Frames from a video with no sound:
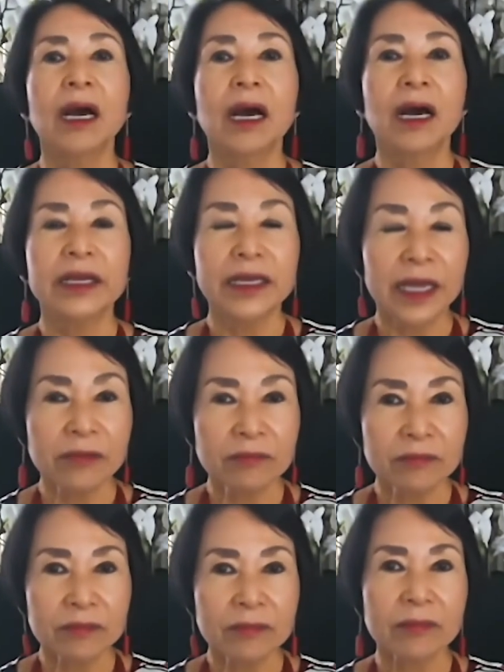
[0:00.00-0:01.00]

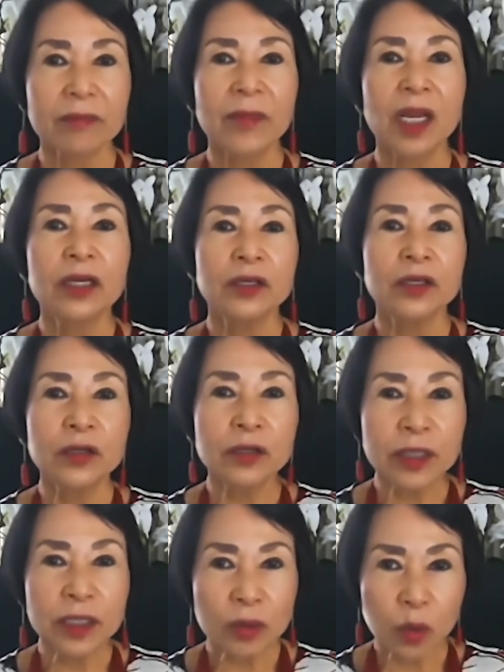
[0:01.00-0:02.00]
Again,
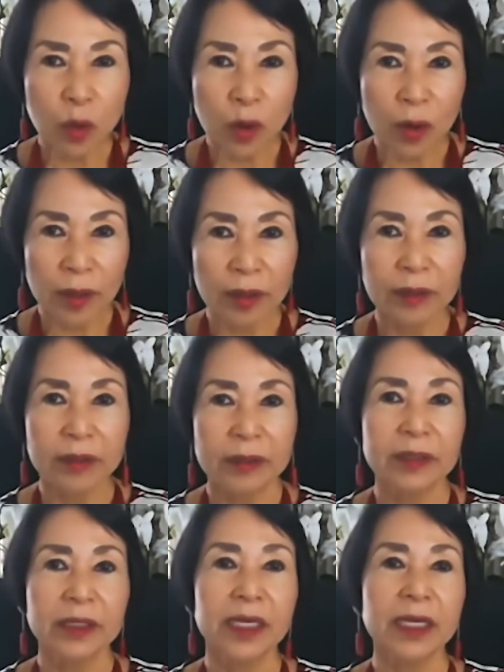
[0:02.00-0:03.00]
nuclear war
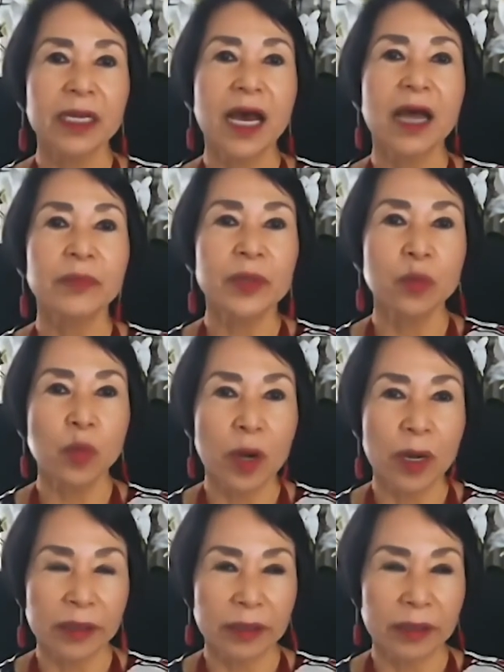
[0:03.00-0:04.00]
cannot be
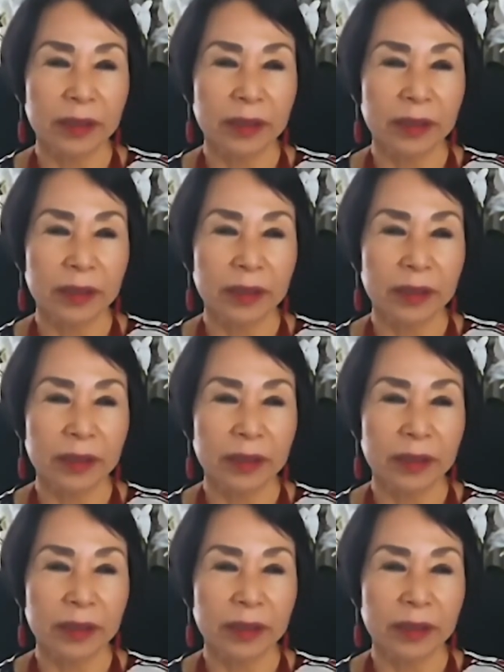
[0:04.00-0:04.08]
won